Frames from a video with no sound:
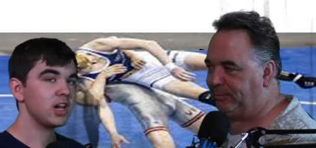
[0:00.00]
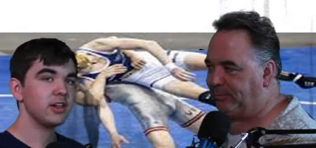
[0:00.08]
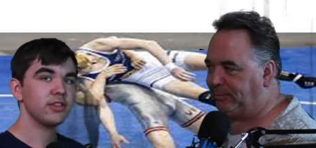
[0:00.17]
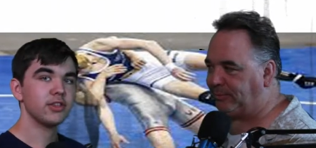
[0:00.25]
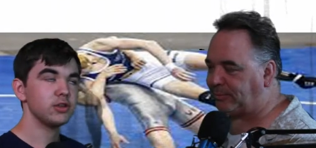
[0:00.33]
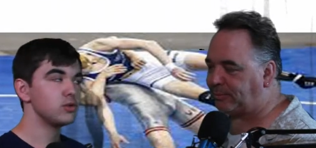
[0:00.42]
Speaker 1: the
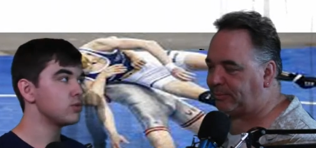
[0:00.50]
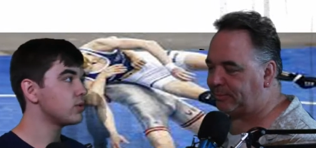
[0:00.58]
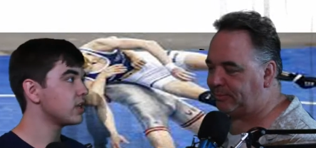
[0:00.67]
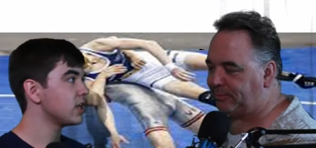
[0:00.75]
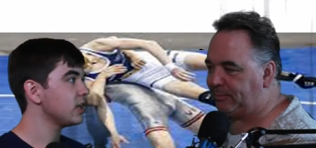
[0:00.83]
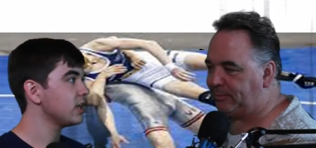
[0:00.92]

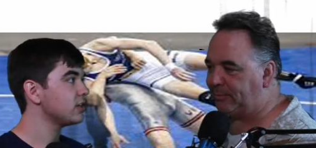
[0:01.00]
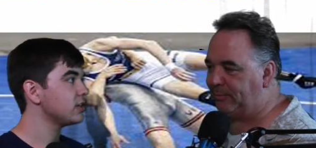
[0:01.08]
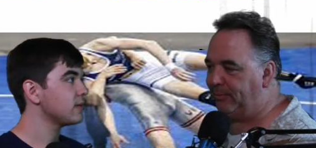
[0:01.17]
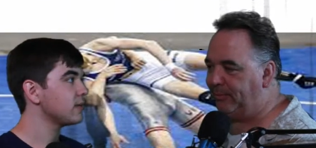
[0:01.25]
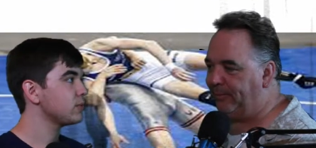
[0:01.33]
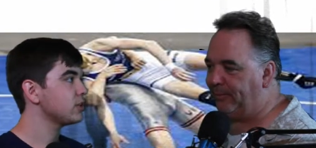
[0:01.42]
UK
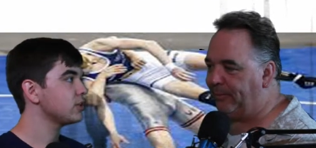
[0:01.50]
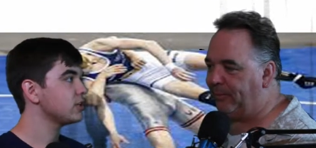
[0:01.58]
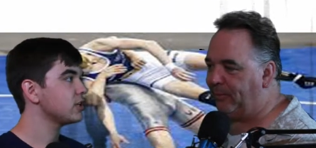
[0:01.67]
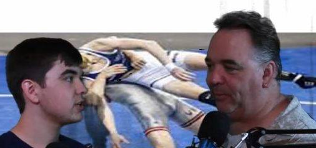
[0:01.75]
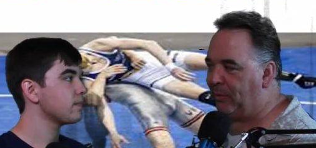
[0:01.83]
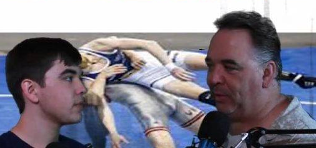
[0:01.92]
Championship,
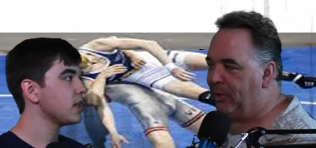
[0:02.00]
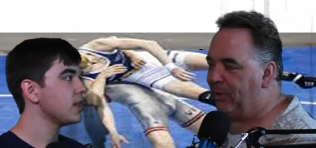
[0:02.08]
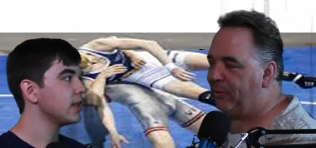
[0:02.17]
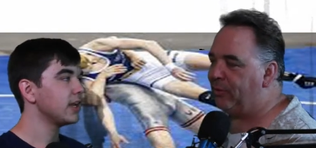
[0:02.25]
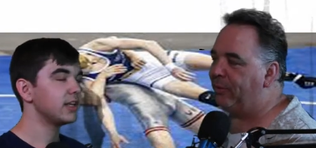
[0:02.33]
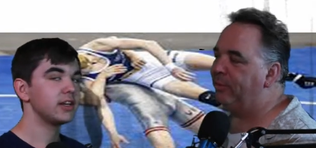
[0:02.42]
so, and
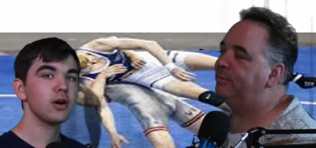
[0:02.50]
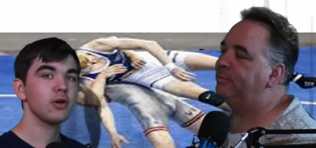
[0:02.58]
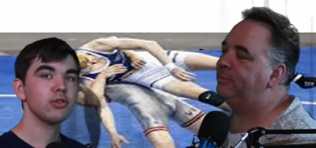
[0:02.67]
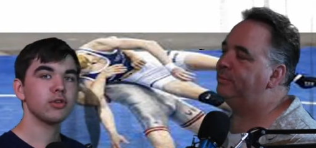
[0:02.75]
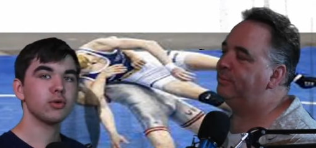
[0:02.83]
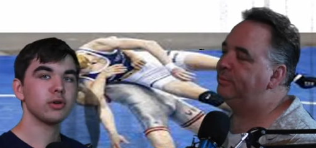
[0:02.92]
now
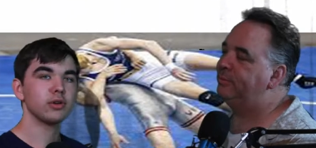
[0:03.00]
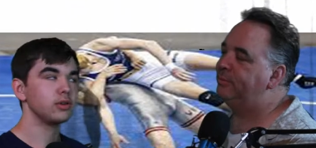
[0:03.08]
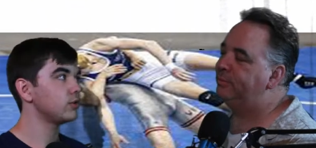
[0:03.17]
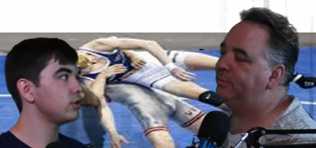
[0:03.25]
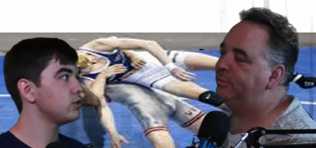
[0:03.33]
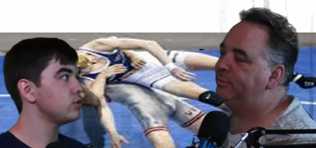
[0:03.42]
the
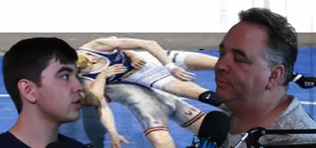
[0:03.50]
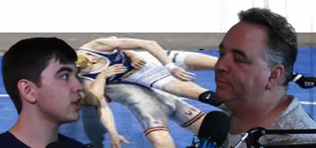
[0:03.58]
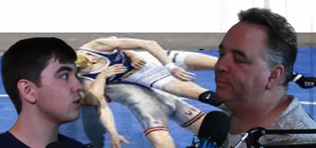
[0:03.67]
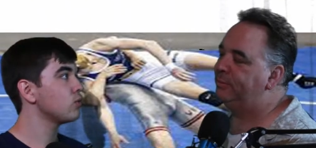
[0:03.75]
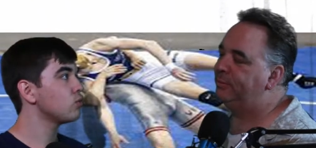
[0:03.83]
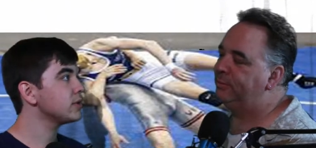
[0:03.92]
UK
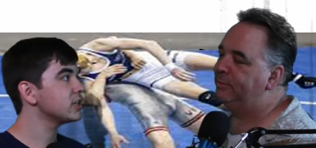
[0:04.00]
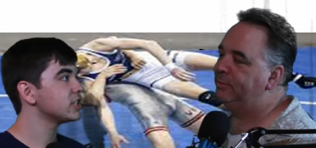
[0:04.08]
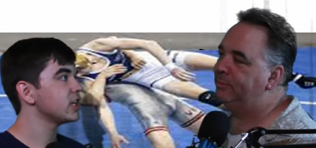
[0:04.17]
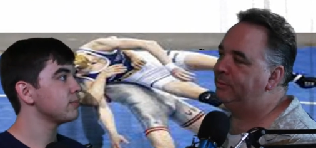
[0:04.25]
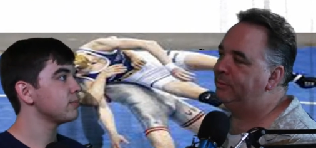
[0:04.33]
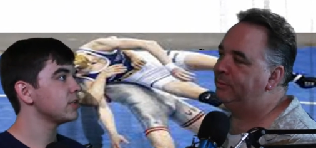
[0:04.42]
Women's
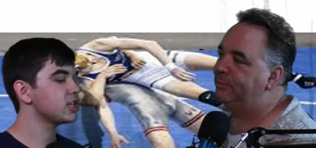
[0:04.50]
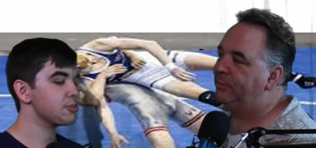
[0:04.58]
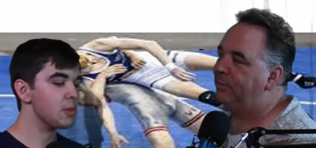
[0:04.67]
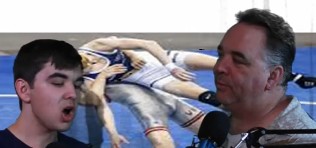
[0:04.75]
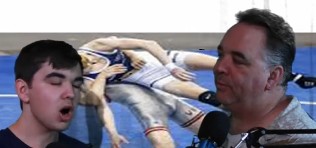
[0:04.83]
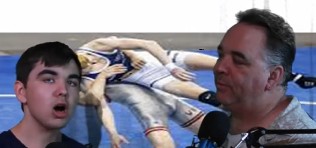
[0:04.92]
Championship
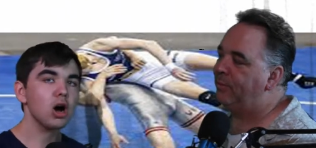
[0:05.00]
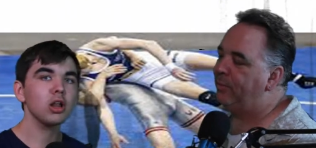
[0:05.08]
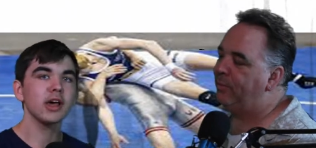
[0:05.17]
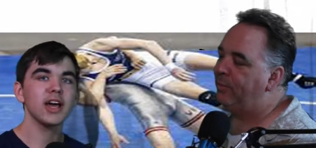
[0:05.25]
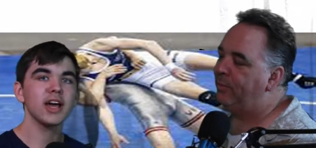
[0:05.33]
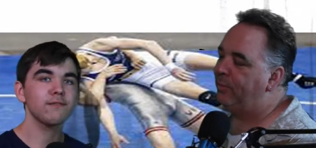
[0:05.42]
all
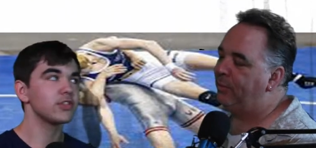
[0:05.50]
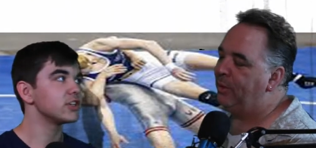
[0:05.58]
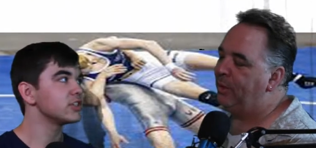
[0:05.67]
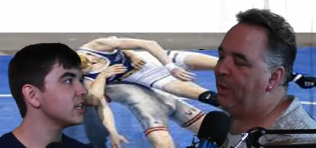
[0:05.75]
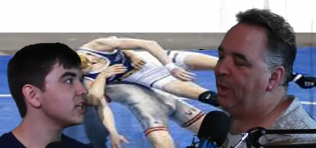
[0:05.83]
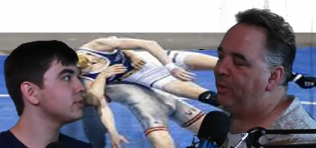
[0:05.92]
have the same
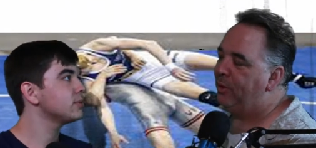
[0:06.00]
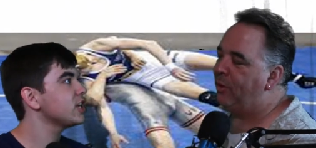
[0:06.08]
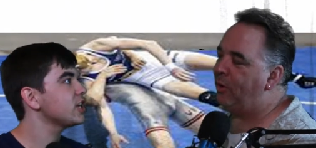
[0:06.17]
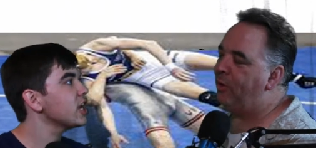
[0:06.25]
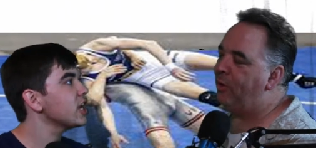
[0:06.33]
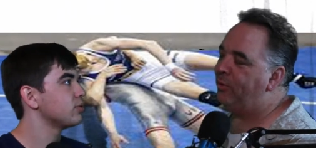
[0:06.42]
Speaker 2: so,
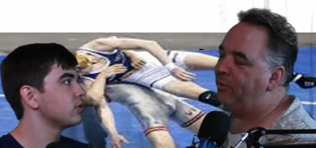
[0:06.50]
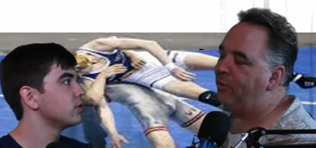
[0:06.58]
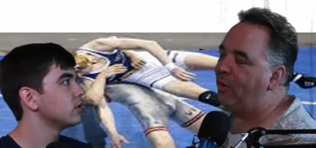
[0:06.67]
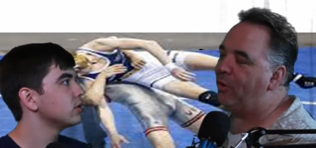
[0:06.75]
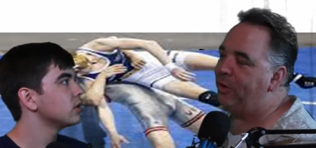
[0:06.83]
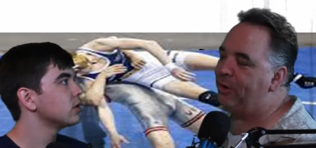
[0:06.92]
shape. So
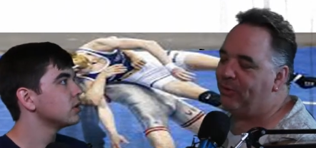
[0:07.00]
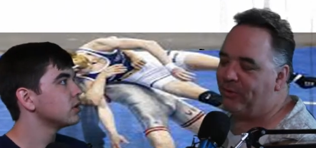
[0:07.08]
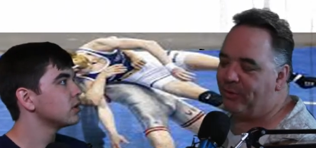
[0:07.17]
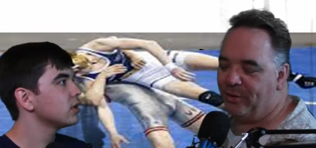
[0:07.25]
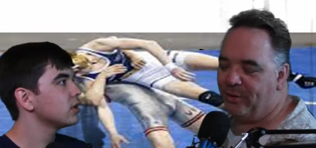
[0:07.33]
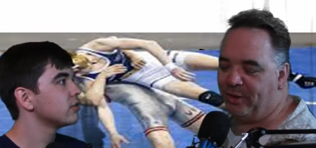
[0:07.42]
here's
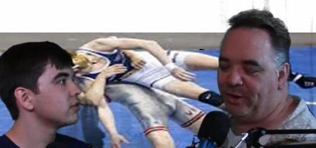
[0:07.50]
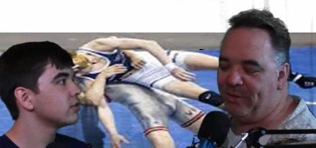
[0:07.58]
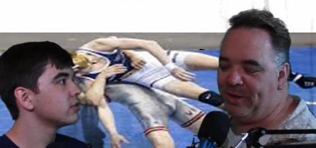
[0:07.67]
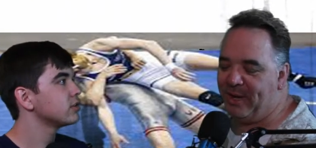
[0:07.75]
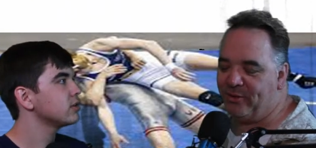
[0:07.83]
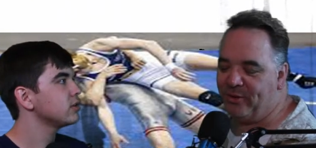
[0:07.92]
so let me
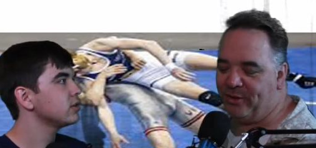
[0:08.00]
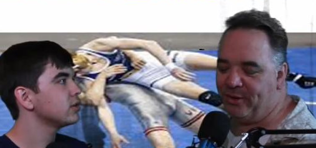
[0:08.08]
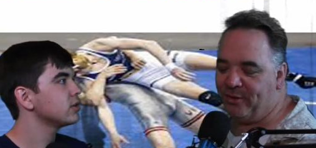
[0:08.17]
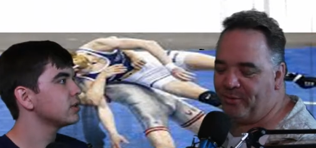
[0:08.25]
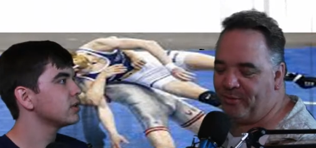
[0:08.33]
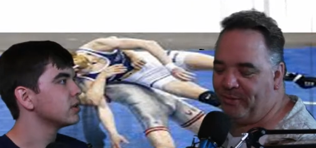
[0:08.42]
ask you this. Let
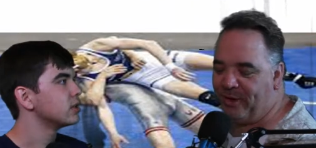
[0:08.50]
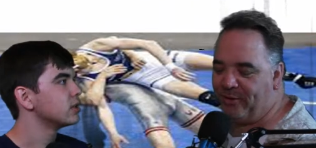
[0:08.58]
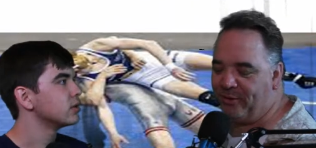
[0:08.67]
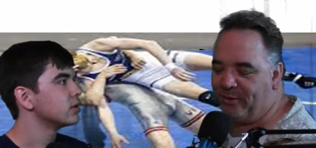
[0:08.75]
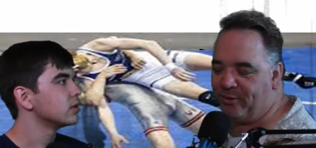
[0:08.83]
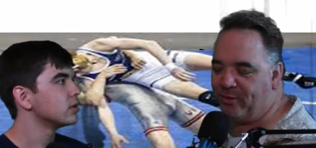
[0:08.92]
me ask you this
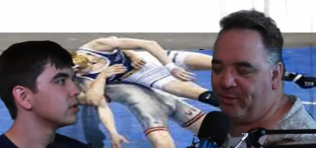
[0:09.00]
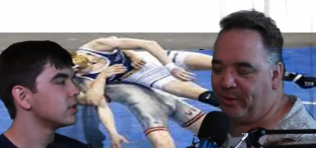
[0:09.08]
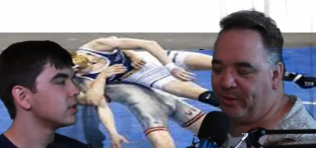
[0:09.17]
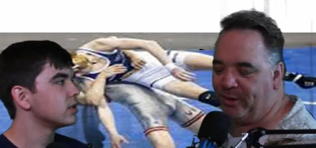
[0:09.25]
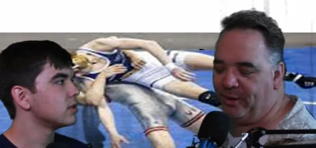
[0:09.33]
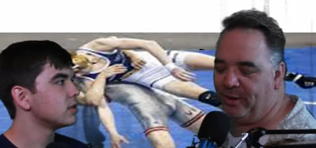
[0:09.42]
real quickly,
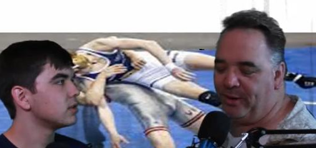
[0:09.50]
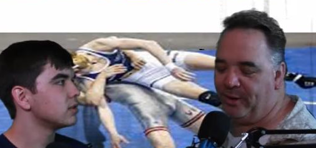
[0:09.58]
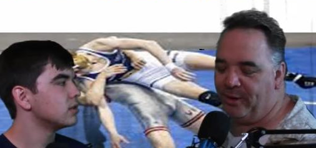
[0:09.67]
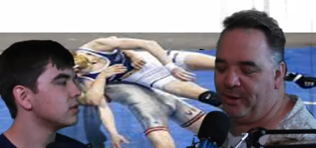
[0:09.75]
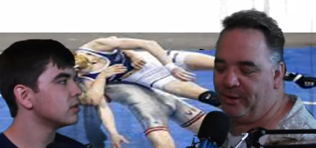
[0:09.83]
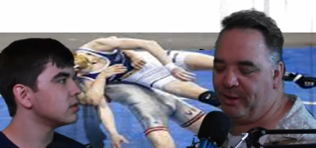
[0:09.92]

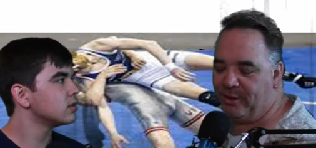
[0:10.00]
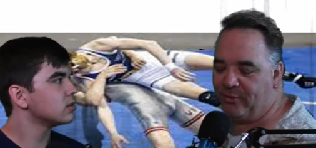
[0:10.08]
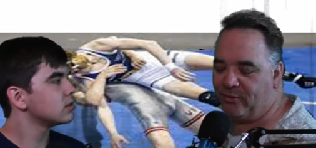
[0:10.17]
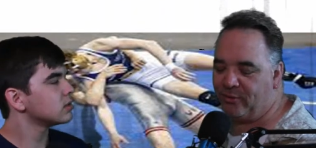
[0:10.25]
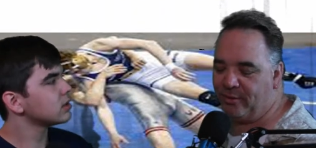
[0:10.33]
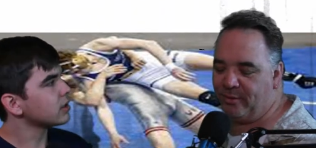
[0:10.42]
because
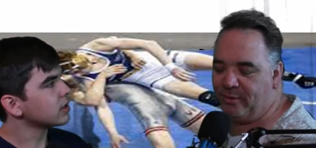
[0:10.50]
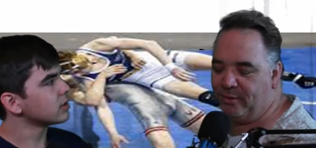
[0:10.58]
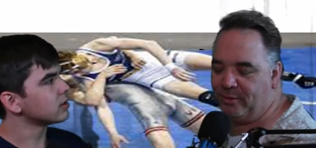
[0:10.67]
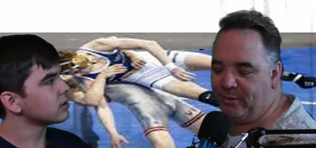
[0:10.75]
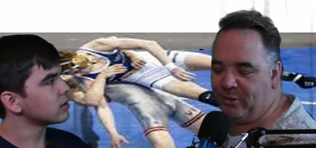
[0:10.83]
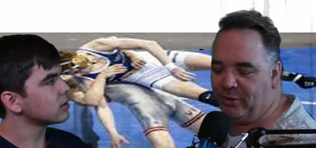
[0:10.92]

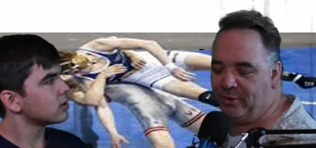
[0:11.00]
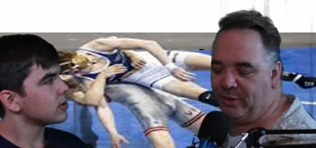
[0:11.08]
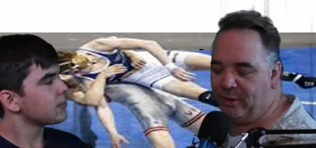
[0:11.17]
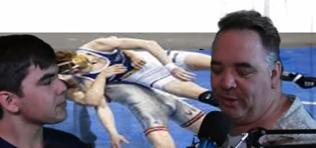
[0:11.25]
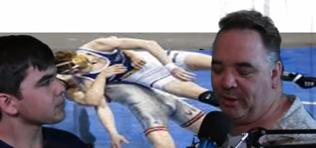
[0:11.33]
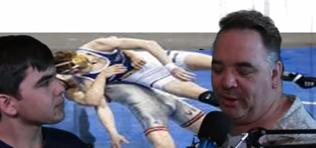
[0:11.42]
you
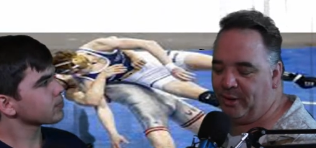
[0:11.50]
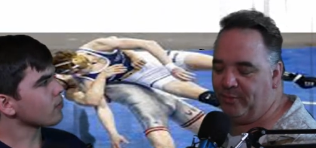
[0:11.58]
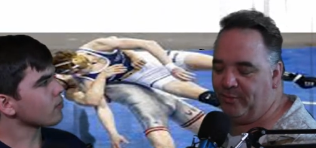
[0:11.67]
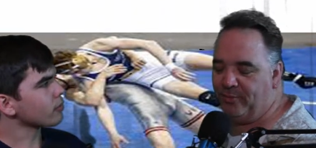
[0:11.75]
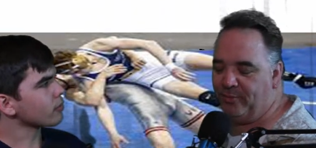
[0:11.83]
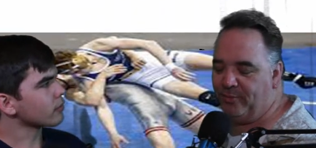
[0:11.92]
um,